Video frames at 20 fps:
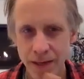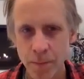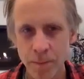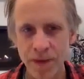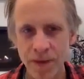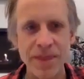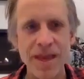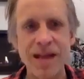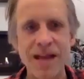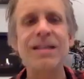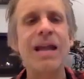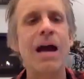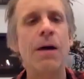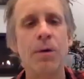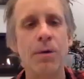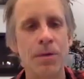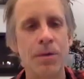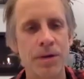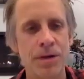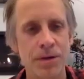But that's not
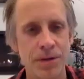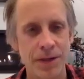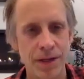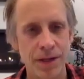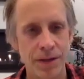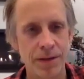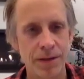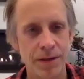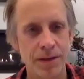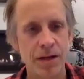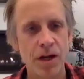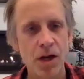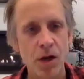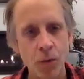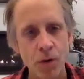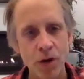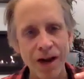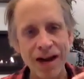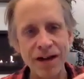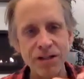what we're doing here.
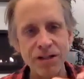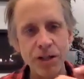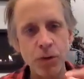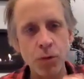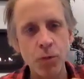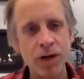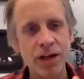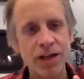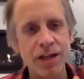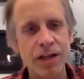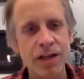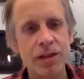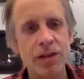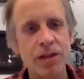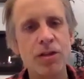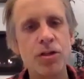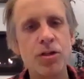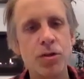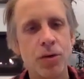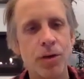We're actually working in the
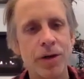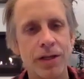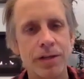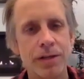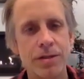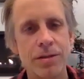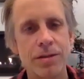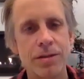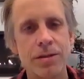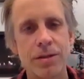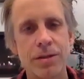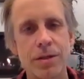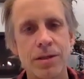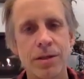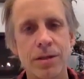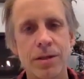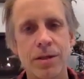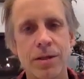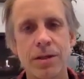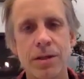joints
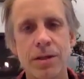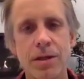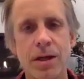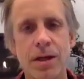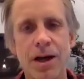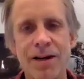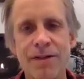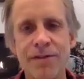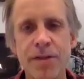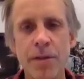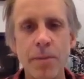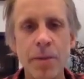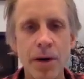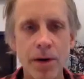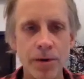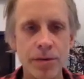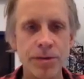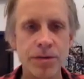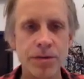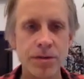of the
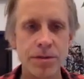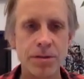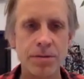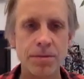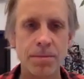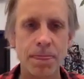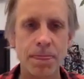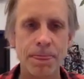bones.